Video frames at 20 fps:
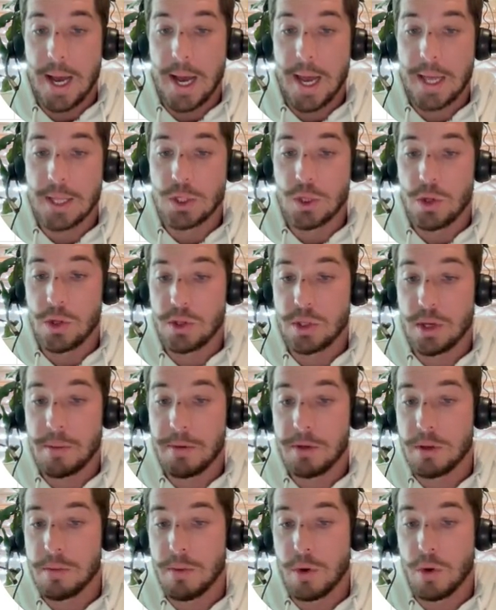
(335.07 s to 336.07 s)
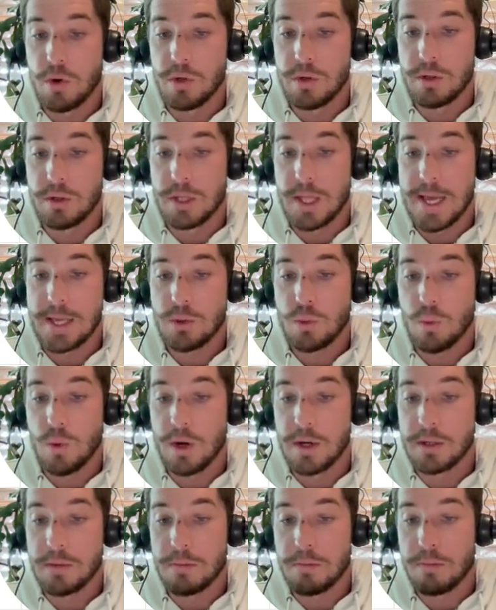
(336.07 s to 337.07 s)
And so there's a couple components to this.
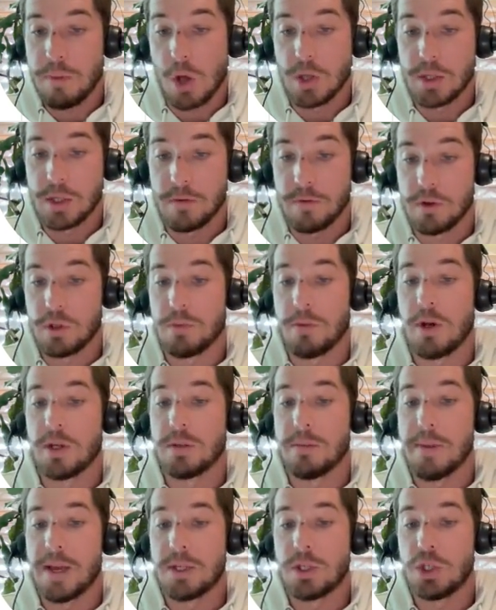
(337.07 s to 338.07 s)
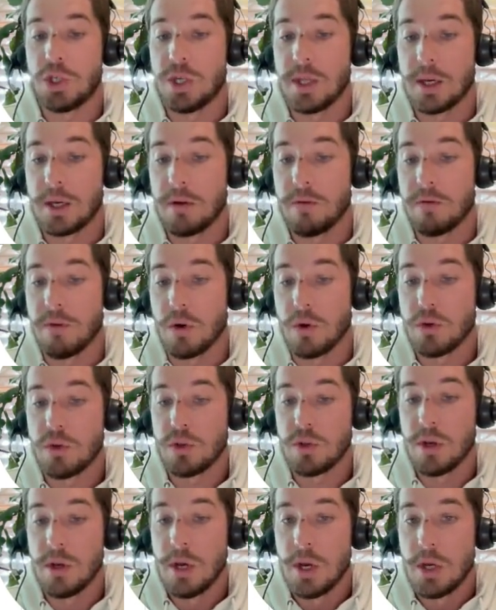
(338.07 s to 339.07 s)
One is positive response messaging that
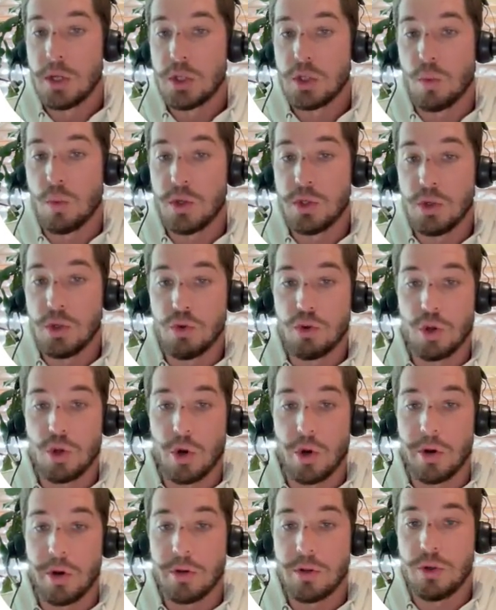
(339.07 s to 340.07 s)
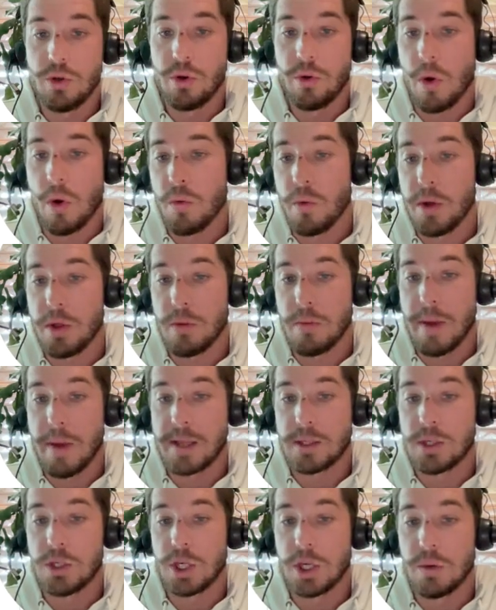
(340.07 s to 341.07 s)
converts. So once you start to your outreach
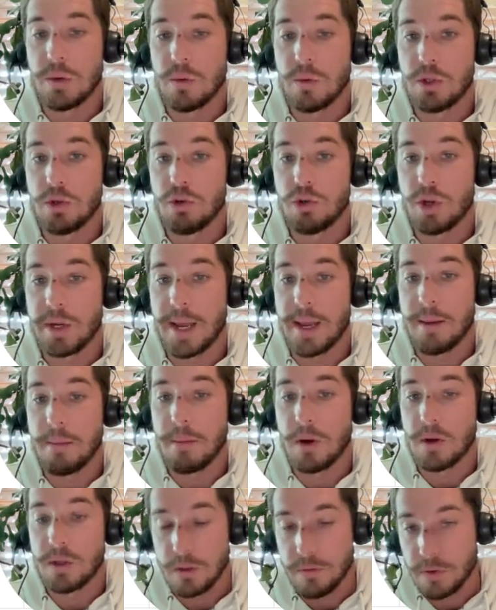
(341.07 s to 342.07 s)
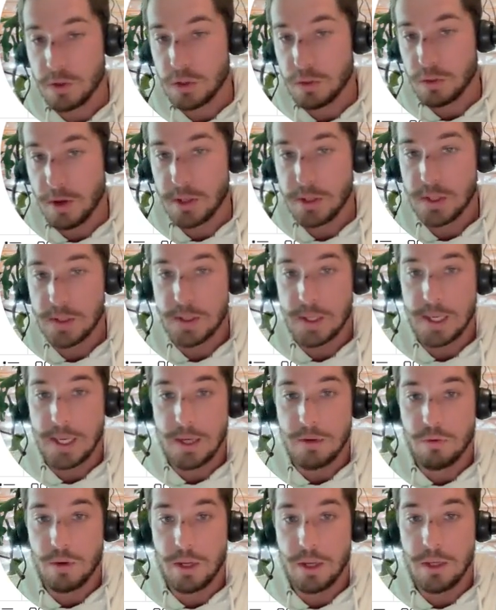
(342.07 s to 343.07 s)
messaging, once you start getting positive responses and
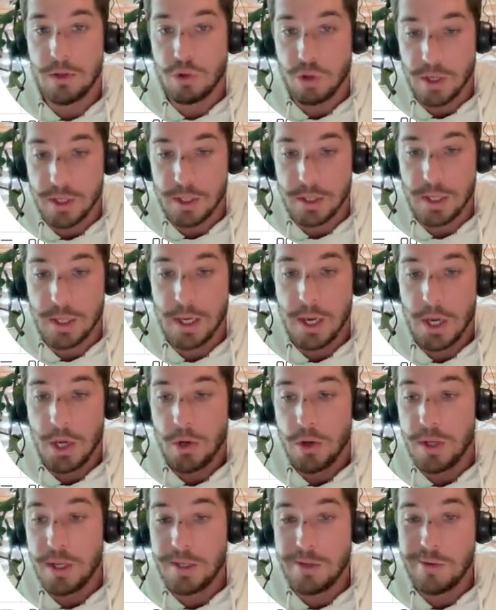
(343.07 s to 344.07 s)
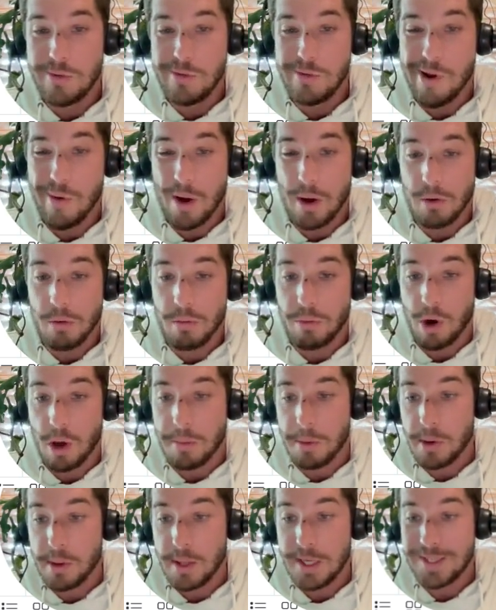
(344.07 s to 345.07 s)
interest, you need to know how to
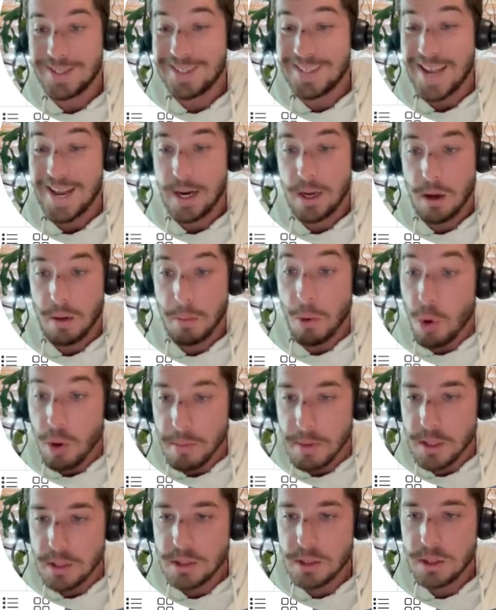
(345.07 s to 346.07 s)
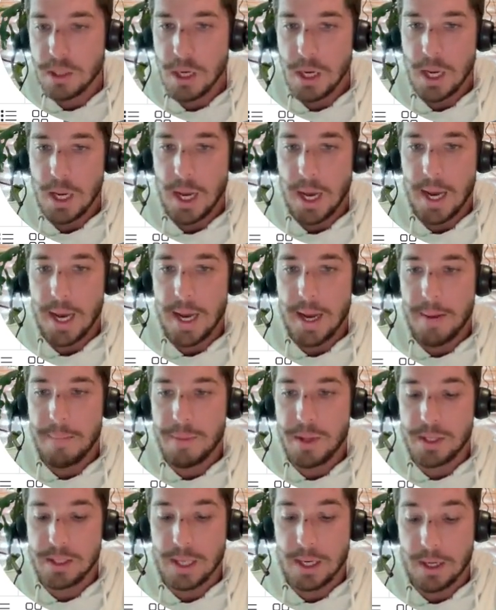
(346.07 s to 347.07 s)
properly set appointments
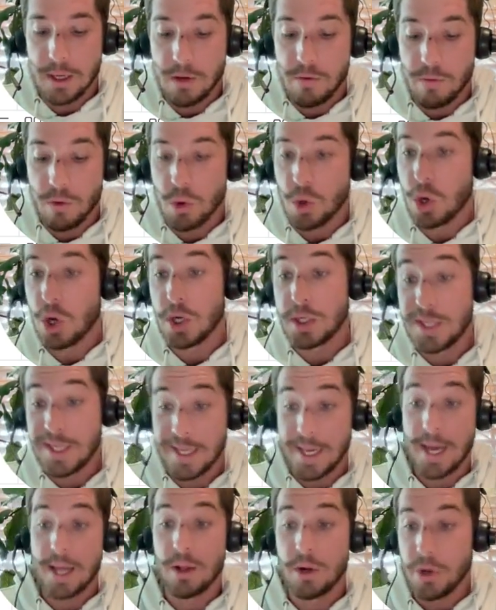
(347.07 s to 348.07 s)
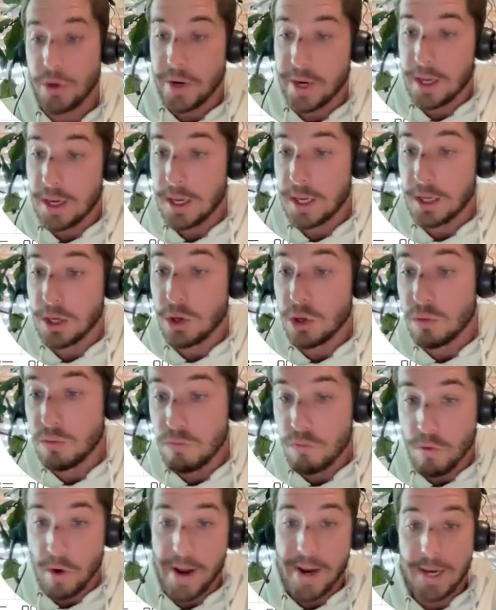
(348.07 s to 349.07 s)
that's going to convert onto the calendar at a good
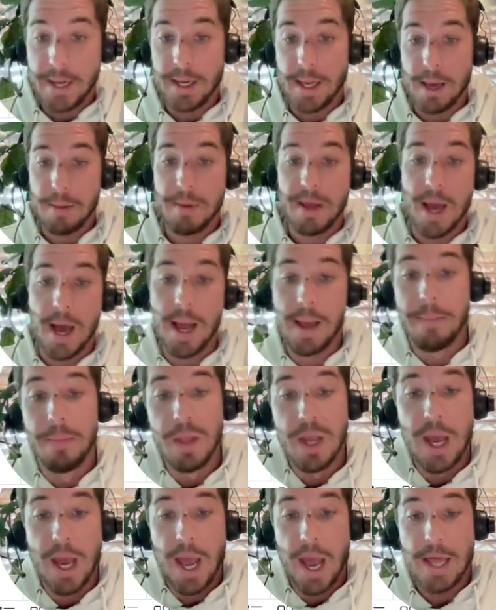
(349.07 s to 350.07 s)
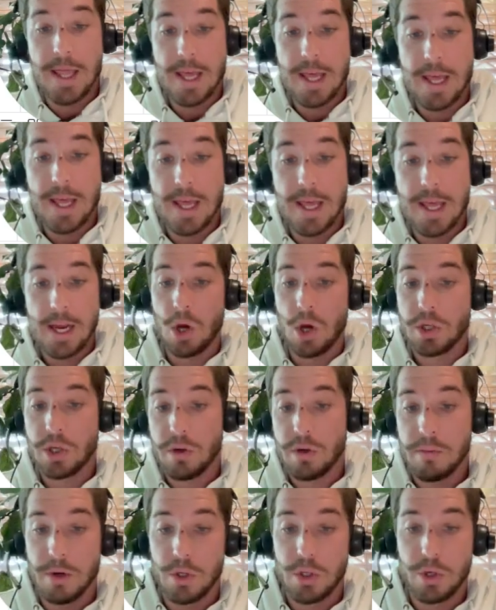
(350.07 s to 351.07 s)
rate and KPI. And then a
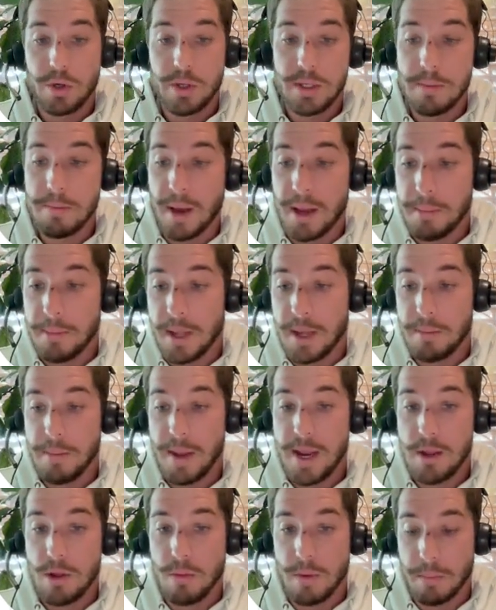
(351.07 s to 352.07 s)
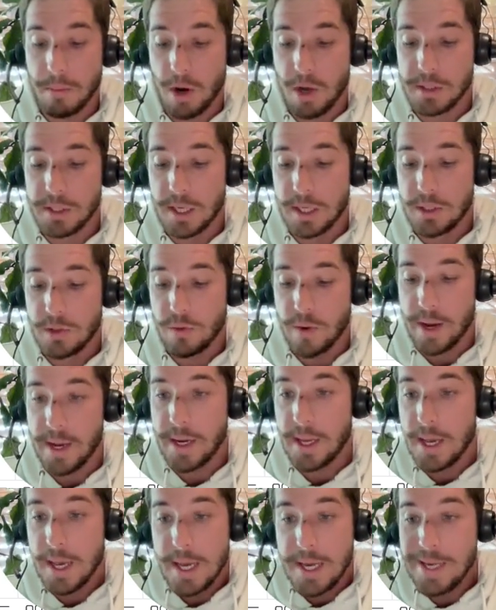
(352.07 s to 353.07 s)
long-term nurturance and pipeline management process,
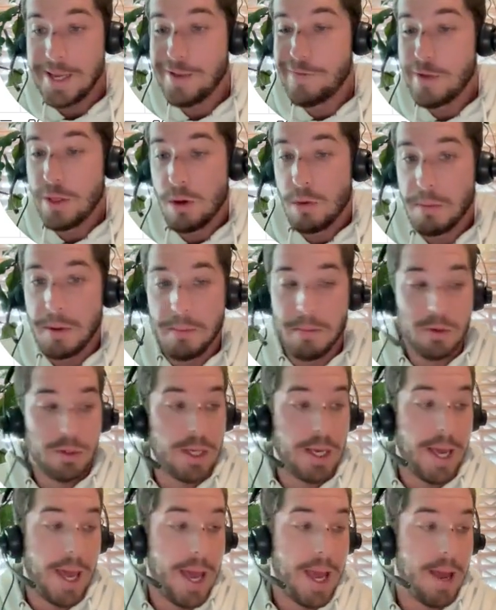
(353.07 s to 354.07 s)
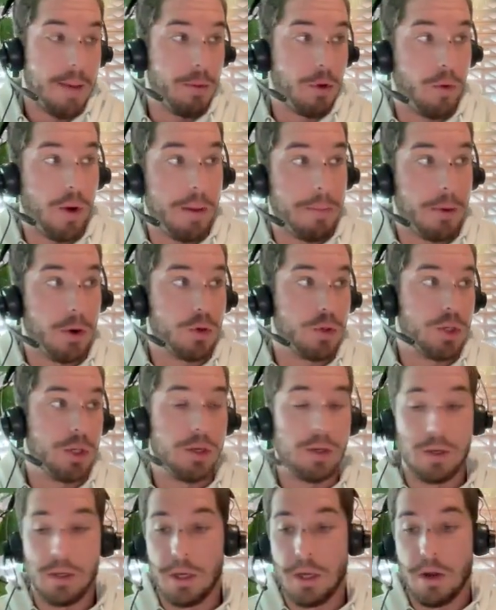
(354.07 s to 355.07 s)
right? Even though people say, hey, I'm the right
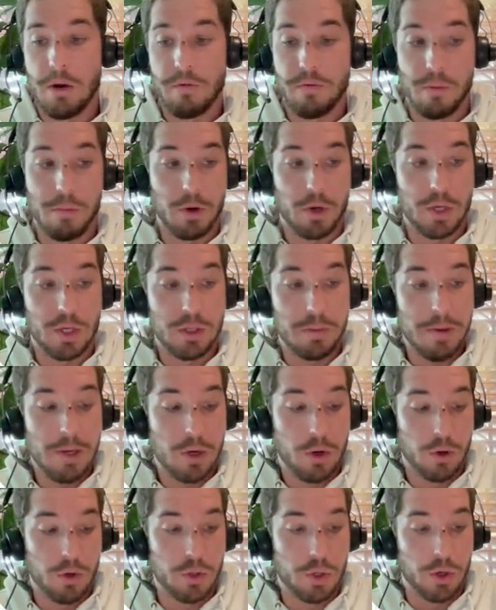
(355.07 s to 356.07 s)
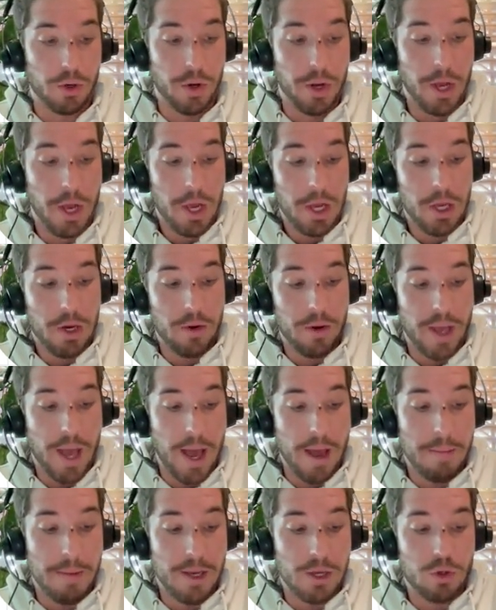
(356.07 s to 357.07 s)
person, for booking speakers, or,
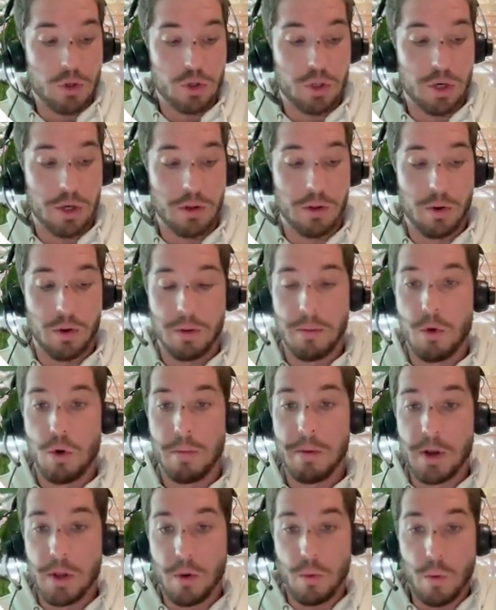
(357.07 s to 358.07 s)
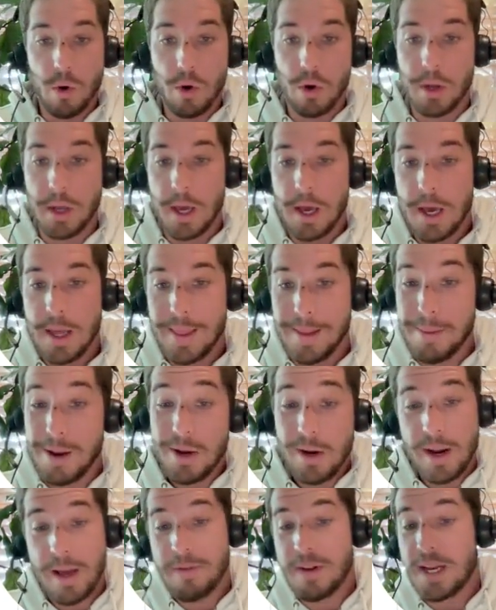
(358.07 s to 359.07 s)
yeah, I'd be interested in learning more about your work, they
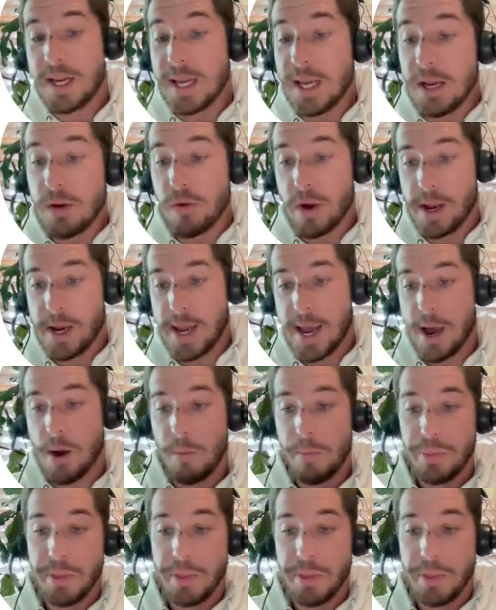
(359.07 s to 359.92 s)
might not have a need right now.